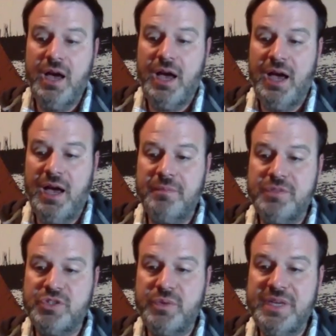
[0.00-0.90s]
Um,
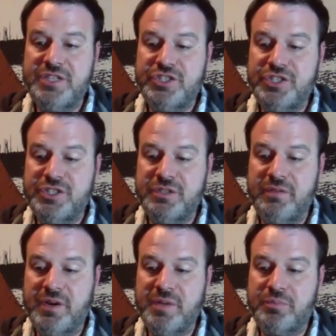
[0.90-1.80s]
so each
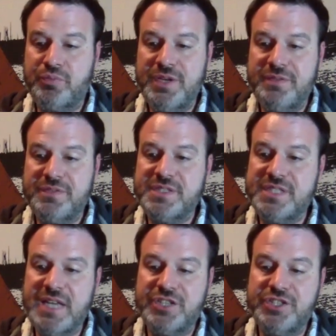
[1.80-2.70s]
very brief
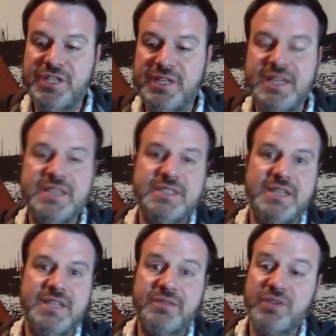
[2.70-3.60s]
section is a
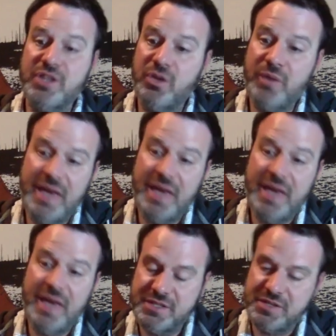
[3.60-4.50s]
different location.
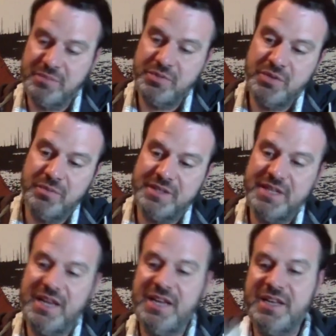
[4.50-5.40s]
So there's a Butte,
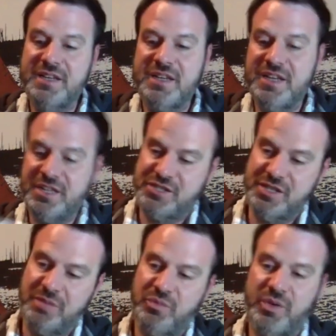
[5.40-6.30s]
Montana,
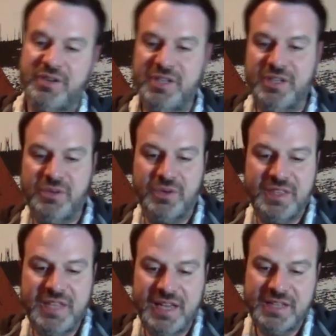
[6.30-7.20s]
somewhere in North
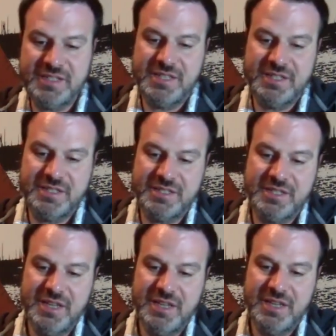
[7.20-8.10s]
Texas,
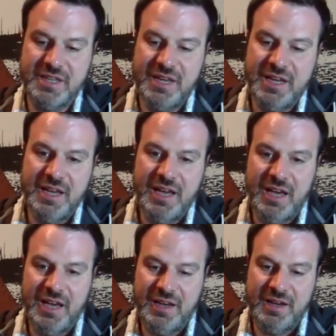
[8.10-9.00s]

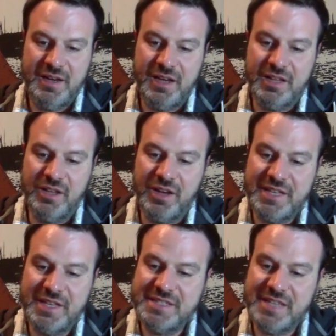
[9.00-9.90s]
uh, along
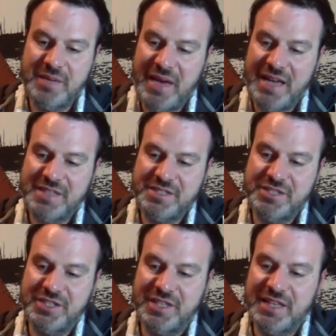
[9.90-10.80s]
the Inside
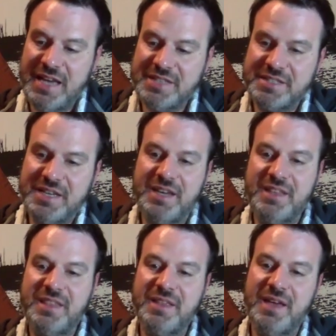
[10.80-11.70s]
Passage in Alaska,
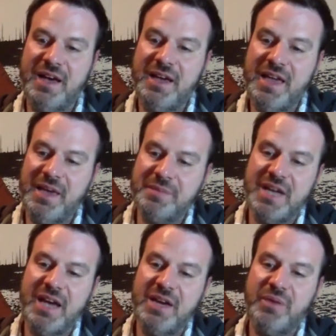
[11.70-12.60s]
uh, Ames,
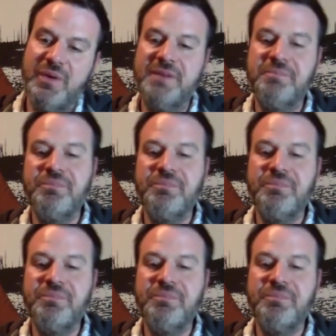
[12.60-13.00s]
Iowa.